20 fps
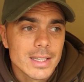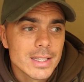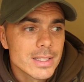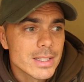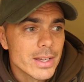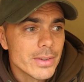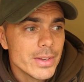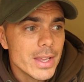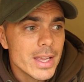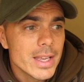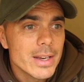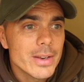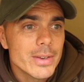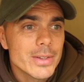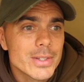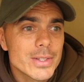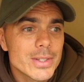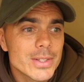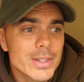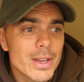So yeah, no,
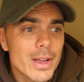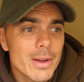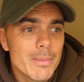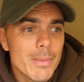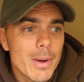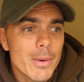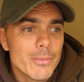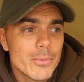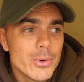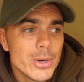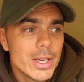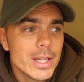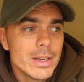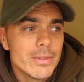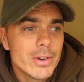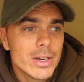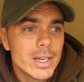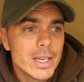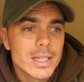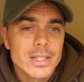I'm
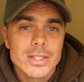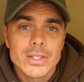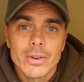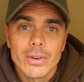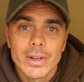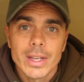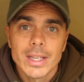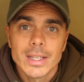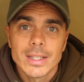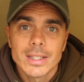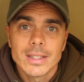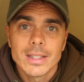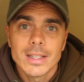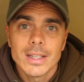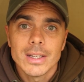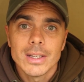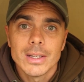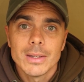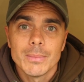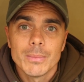really excited.
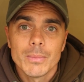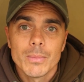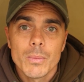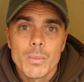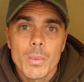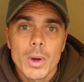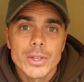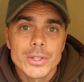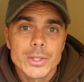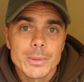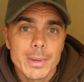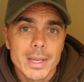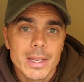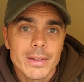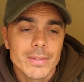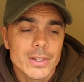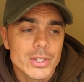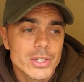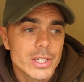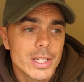1 to be here
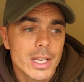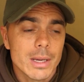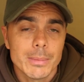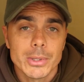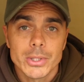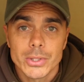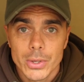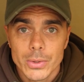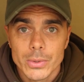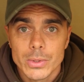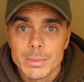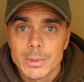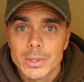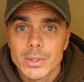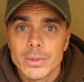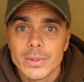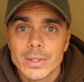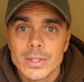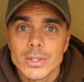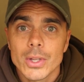fishing now, but 2 to be
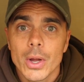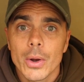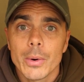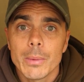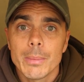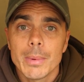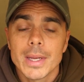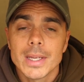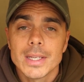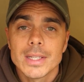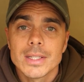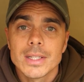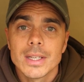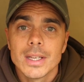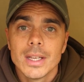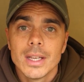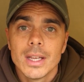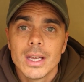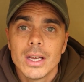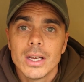doing this diary piece.
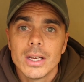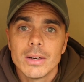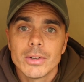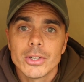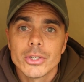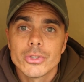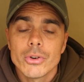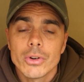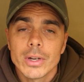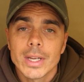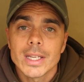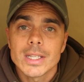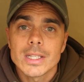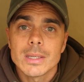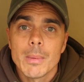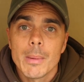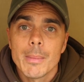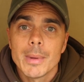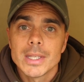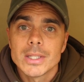I'm going to try and get
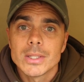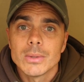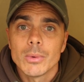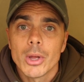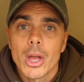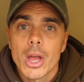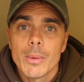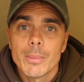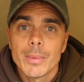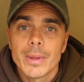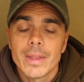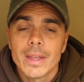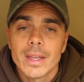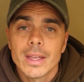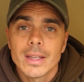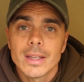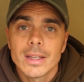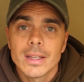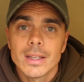some momentum going with it.